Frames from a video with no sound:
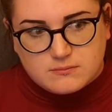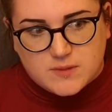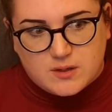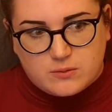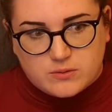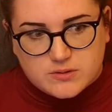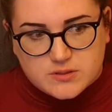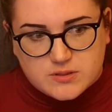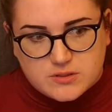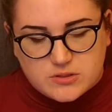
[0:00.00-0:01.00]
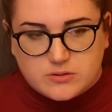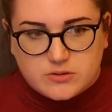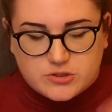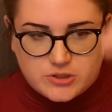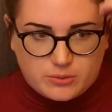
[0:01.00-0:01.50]
I want to sort of
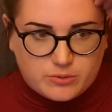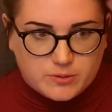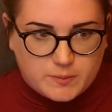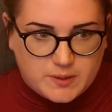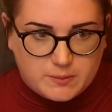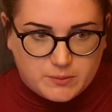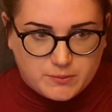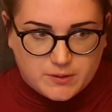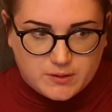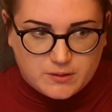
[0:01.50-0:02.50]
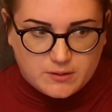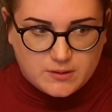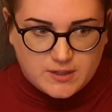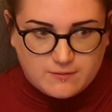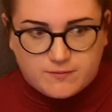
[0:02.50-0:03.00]
show other people that if